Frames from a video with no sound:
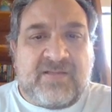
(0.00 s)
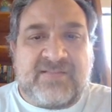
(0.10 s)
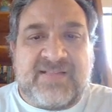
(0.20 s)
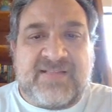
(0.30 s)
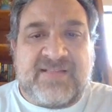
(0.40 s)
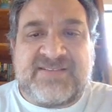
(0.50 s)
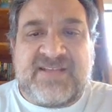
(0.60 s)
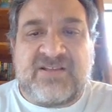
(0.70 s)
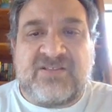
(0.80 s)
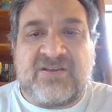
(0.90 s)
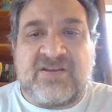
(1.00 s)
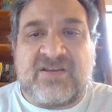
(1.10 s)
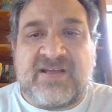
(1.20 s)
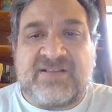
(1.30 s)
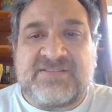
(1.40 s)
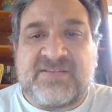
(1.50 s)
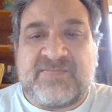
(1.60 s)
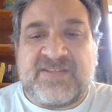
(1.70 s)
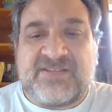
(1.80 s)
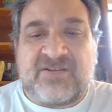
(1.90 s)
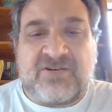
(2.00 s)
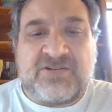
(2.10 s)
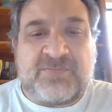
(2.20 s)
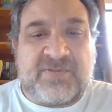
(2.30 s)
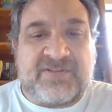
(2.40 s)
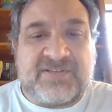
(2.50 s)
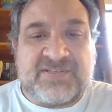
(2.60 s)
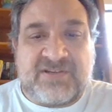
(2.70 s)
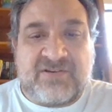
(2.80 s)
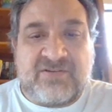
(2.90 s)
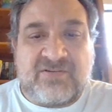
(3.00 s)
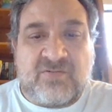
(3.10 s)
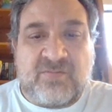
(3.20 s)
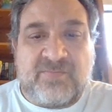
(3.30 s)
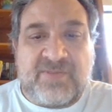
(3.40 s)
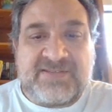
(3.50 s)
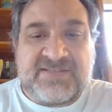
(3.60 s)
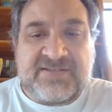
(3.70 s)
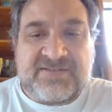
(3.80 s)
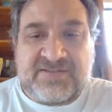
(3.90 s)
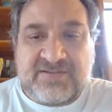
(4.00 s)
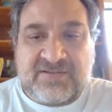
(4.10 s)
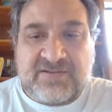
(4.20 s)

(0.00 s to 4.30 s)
Let's take a look at some of these large buildings here, or buses,